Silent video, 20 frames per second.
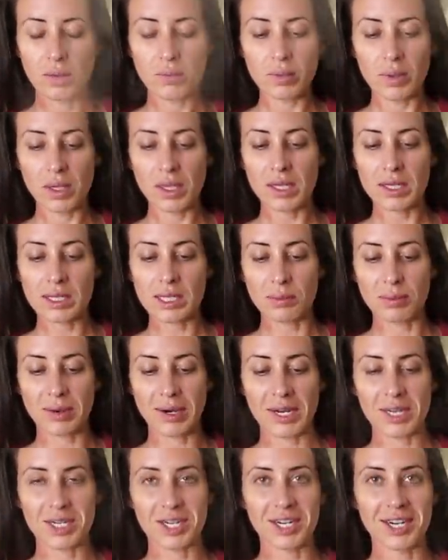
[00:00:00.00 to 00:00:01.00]
Release the
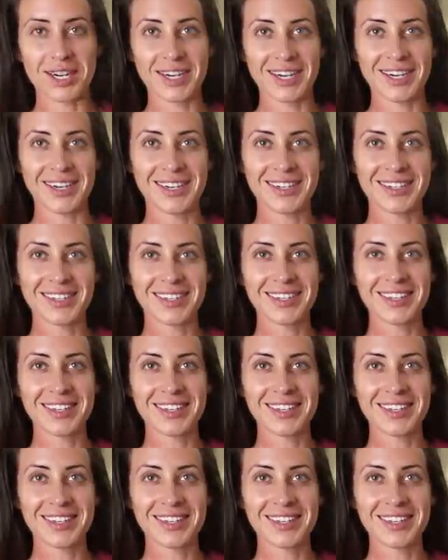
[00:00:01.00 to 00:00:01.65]
pressure.